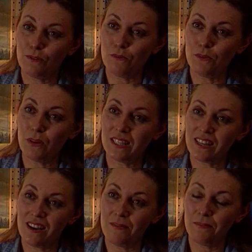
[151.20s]
room at one
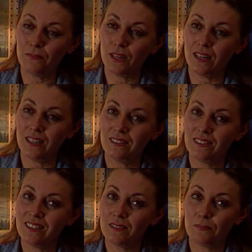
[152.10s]
time,
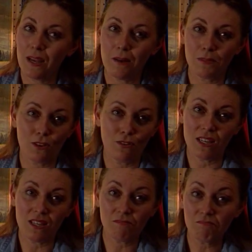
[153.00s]
and perhaps
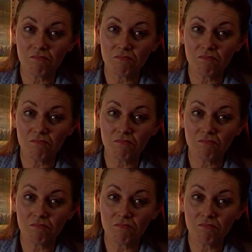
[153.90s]
only